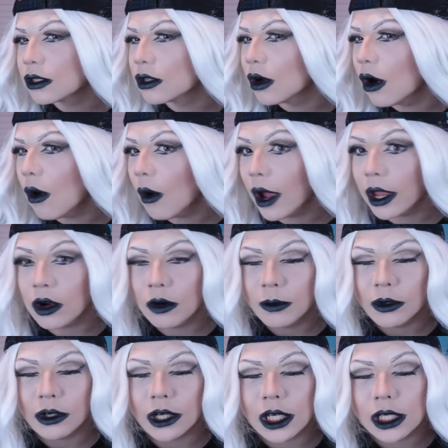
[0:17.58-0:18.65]
So I hope
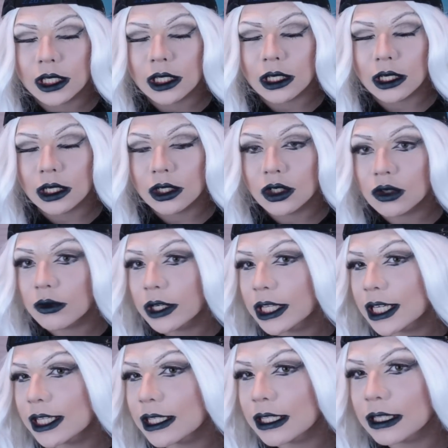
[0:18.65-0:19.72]
you guys enjoy
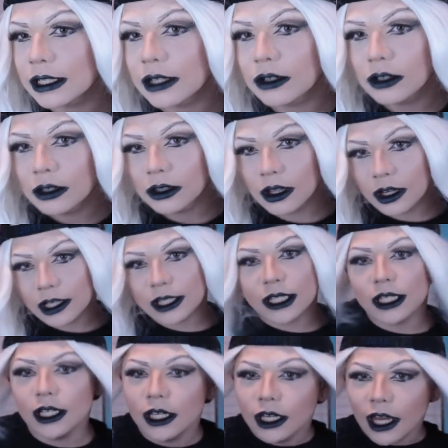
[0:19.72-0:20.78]
this little
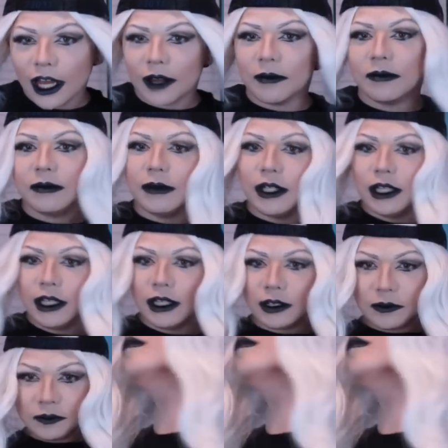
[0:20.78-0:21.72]
look-see at me.